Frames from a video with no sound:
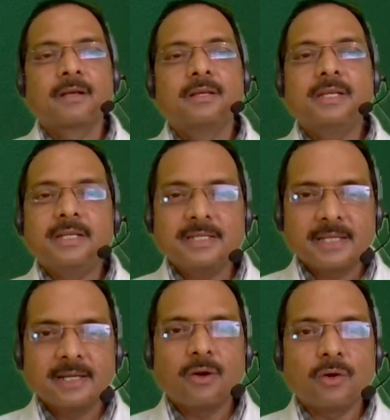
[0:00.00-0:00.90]
It is
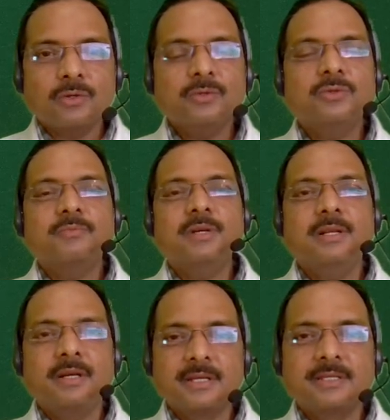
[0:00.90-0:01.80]
an autosomal
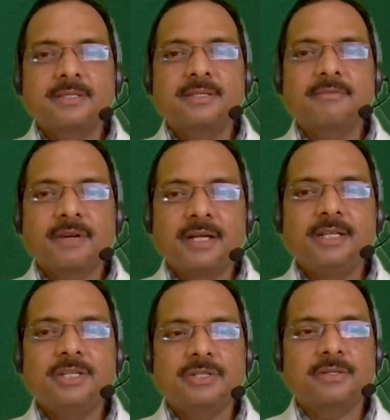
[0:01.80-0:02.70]
recessive
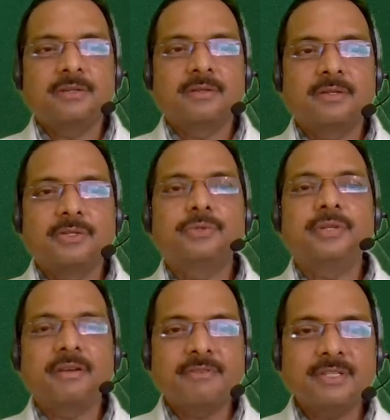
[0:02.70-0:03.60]
condition due to
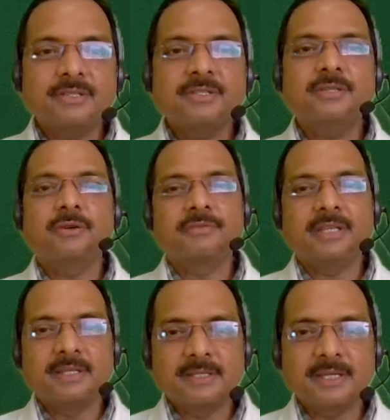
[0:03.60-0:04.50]
deficiency of the
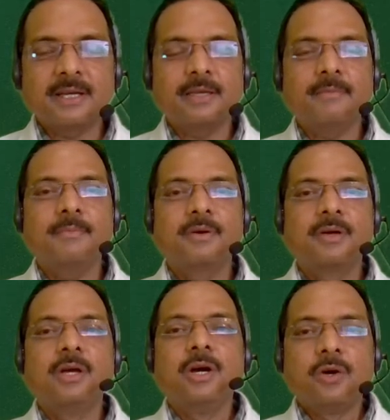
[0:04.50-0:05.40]
enzyme
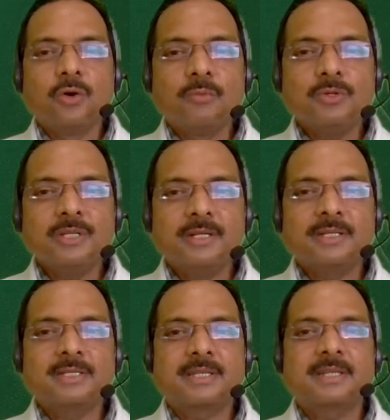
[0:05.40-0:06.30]

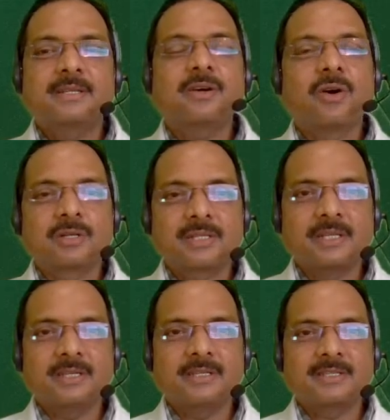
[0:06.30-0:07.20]
homogentisate
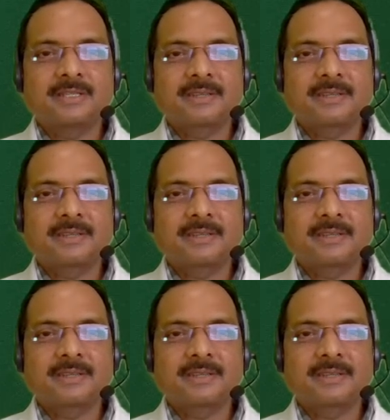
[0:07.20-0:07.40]
oxidase.